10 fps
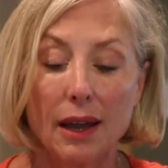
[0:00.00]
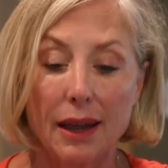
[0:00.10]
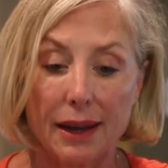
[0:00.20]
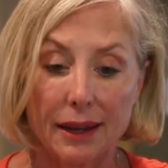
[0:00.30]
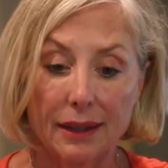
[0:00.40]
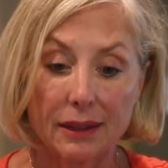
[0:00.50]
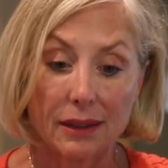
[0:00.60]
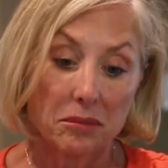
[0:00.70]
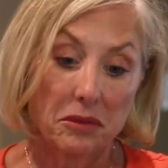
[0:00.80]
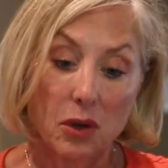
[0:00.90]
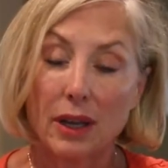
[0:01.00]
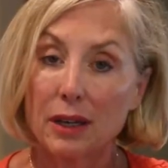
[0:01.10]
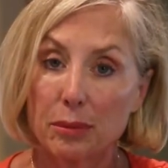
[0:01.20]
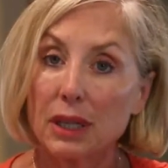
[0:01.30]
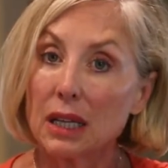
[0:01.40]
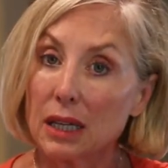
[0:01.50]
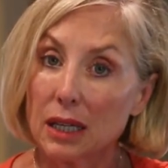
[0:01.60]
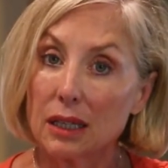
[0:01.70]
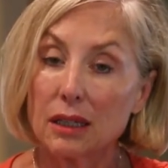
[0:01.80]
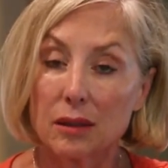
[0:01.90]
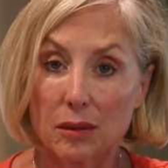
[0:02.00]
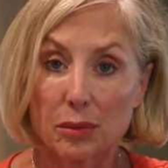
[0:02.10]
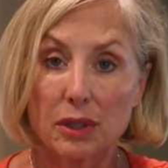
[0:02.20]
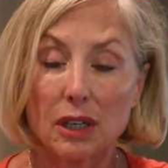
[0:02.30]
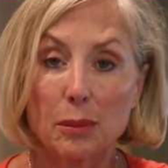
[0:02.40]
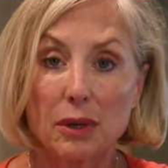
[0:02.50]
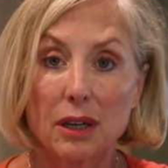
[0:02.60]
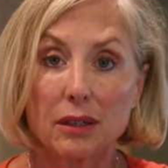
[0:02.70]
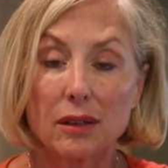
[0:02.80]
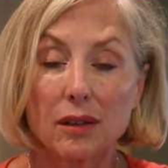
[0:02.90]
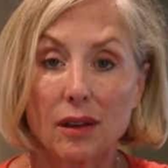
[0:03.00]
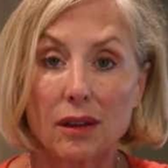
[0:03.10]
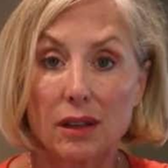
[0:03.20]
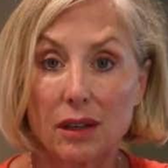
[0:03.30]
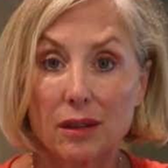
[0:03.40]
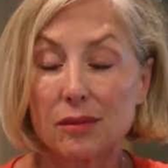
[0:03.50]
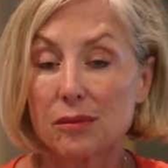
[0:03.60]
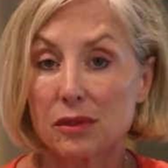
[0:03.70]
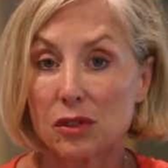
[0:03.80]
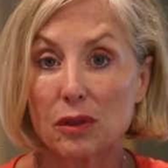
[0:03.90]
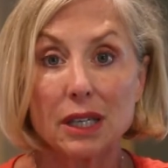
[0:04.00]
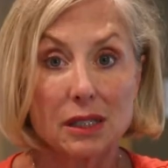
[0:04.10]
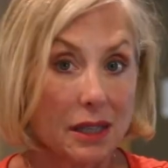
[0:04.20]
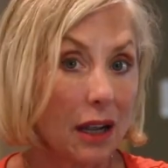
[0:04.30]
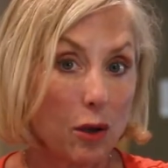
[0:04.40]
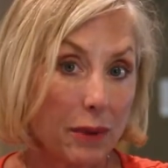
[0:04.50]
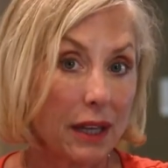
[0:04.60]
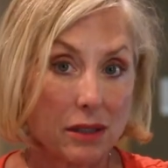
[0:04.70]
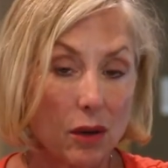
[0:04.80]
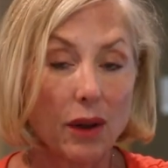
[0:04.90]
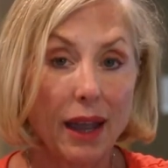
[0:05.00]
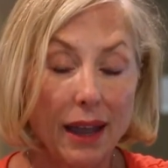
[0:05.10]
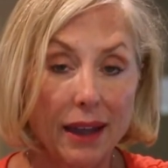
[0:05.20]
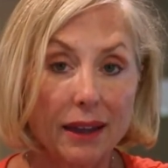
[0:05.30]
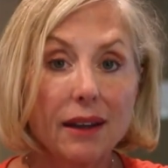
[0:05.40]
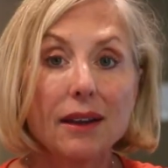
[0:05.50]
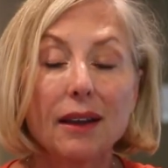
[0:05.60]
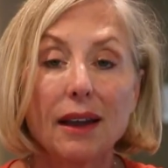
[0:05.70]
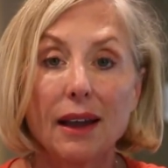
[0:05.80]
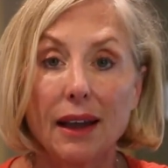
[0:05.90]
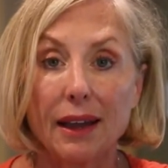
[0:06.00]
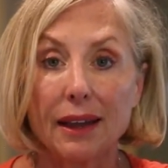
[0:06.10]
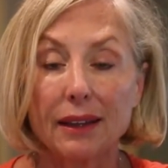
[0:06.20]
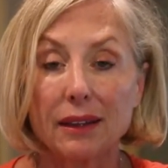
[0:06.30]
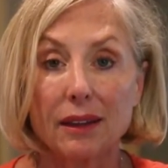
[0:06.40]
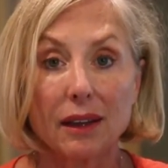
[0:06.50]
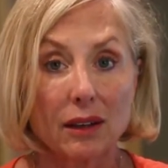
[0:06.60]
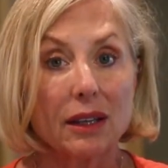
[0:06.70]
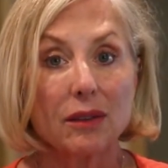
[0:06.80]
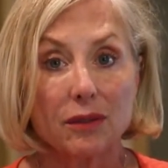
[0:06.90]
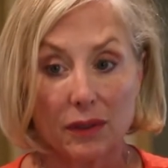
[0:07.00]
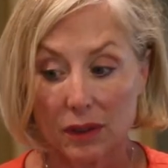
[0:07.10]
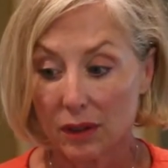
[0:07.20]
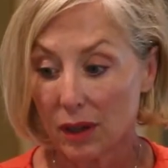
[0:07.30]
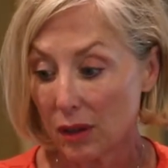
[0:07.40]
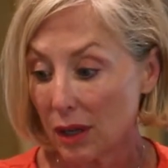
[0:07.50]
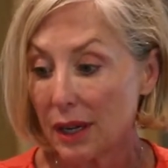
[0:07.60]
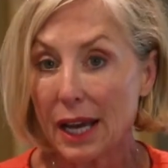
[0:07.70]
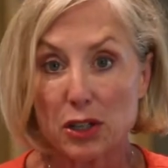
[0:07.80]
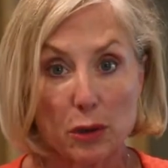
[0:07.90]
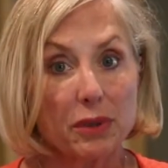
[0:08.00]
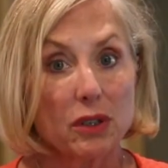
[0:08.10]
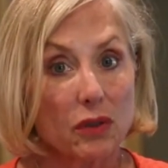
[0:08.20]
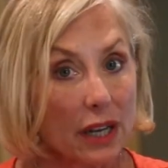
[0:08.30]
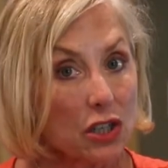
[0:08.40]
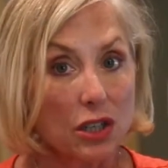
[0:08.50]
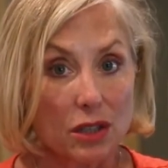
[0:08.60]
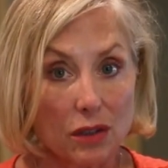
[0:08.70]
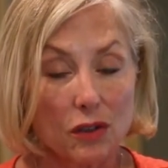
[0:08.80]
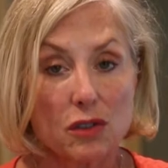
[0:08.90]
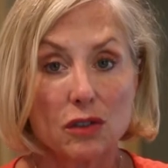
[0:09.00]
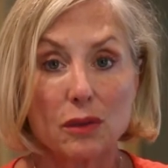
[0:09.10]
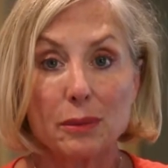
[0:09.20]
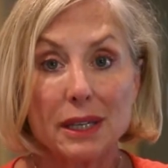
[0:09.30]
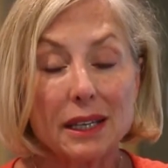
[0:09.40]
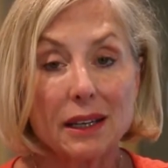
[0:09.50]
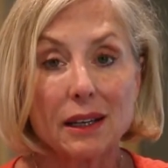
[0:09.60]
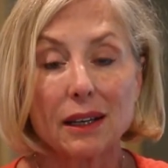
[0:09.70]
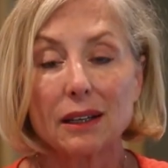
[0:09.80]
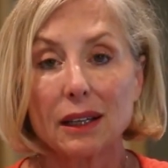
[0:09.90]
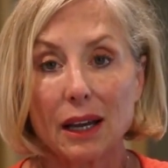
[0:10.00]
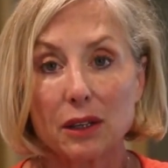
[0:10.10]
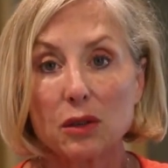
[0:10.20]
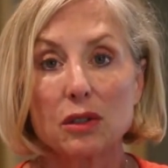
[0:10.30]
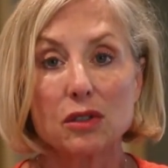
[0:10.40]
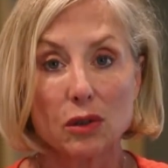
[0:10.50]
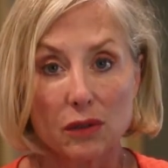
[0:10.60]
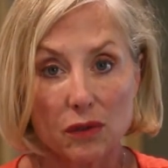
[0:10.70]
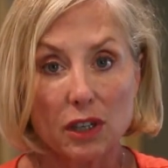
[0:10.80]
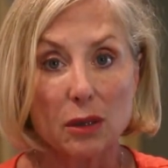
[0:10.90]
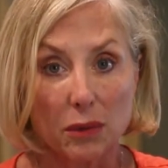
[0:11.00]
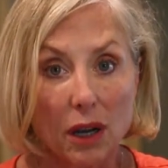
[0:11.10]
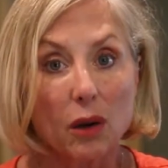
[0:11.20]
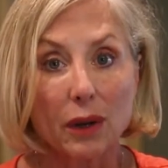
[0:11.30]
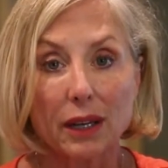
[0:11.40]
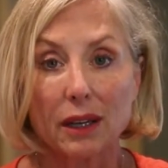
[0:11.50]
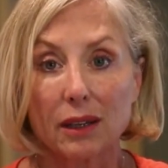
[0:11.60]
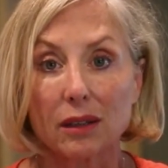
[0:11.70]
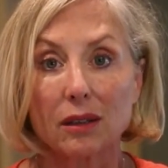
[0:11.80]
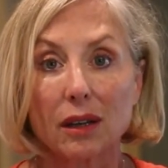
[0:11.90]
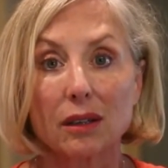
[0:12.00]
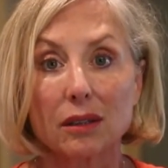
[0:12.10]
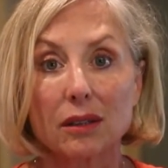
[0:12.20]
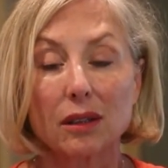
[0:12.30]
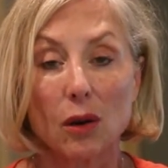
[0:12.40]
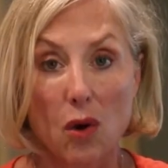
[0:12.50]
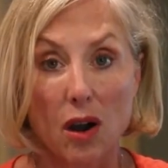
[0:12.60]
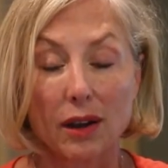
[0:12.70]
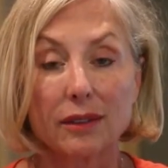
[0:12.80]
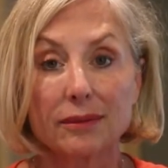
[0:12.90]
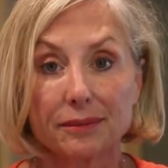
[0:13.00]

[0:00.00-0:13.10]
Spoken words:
and go ahead and plug it in and put it up on the screen and say, "I hope that's okay." And that'll give a natural progression to the meeting and allow you to sort of keep going and go on.